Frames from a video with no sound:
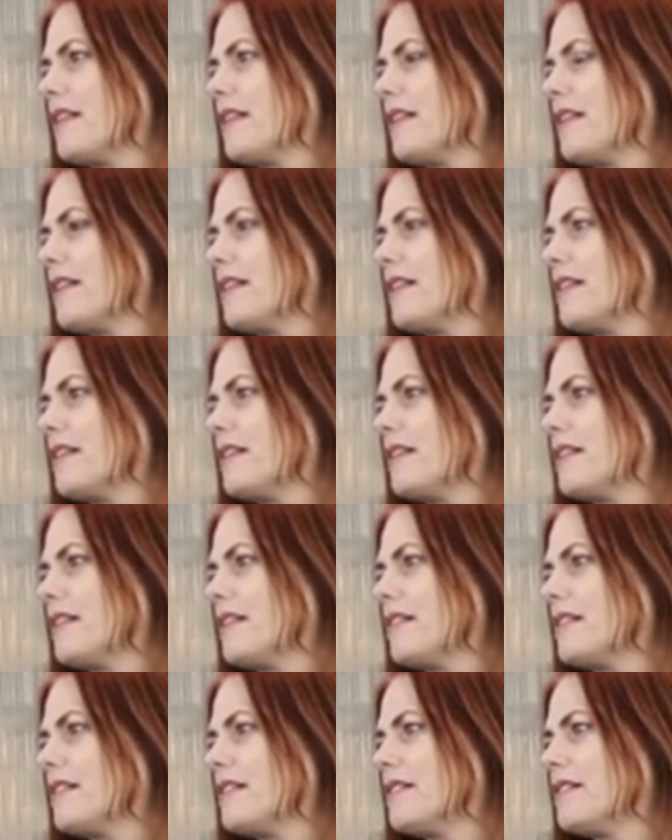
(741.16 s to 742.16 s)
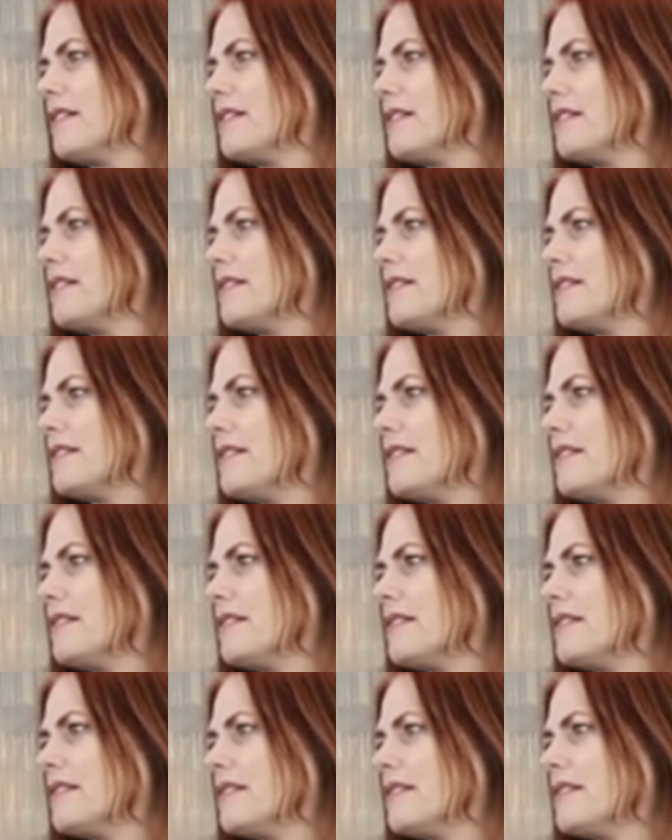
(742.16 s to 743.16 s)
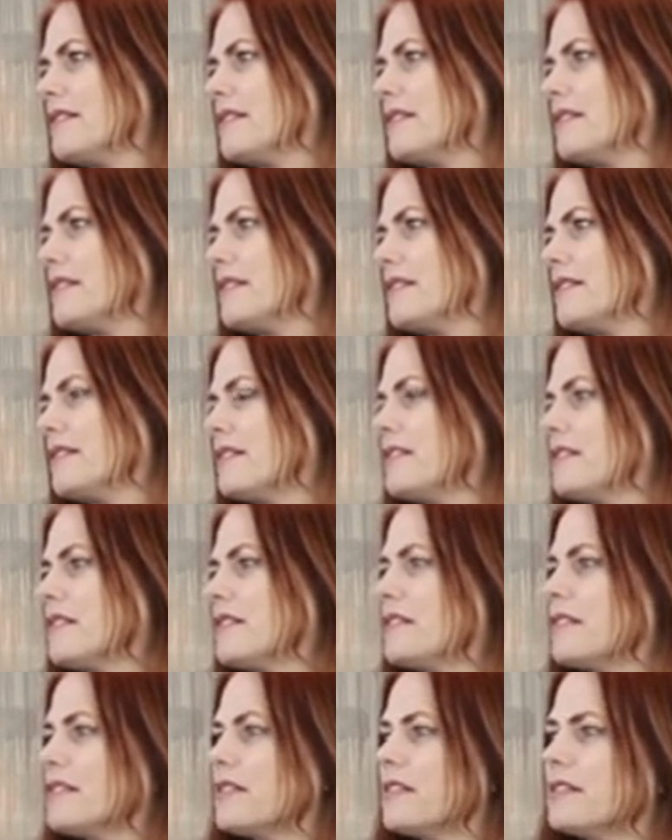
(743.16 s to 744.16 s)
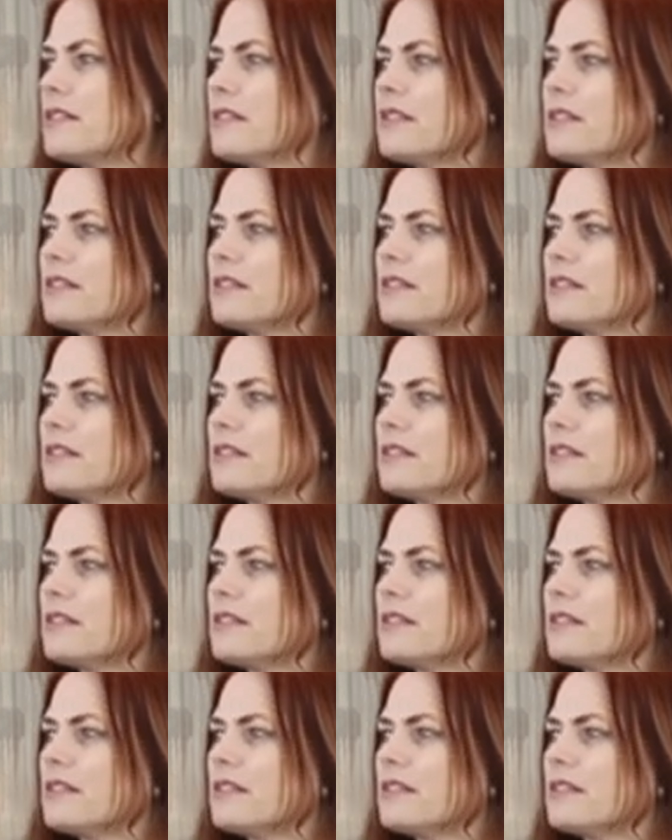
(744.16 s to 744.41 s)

The person shown says nothing.